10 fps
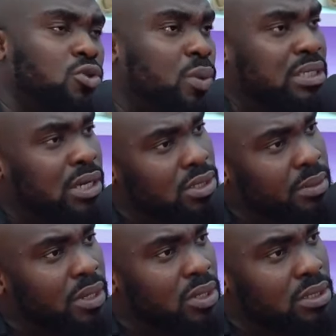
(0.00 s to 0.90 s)
went out
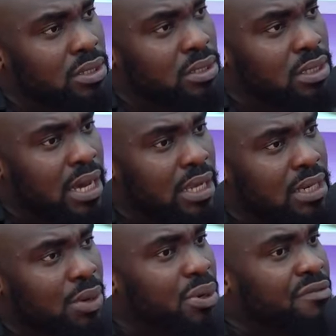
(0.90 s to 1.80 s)
about that
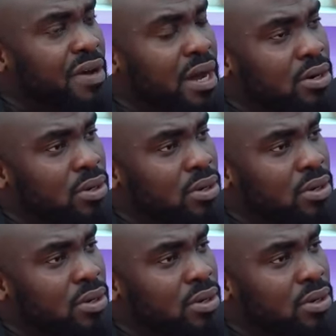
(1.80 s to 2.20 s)
and went viral.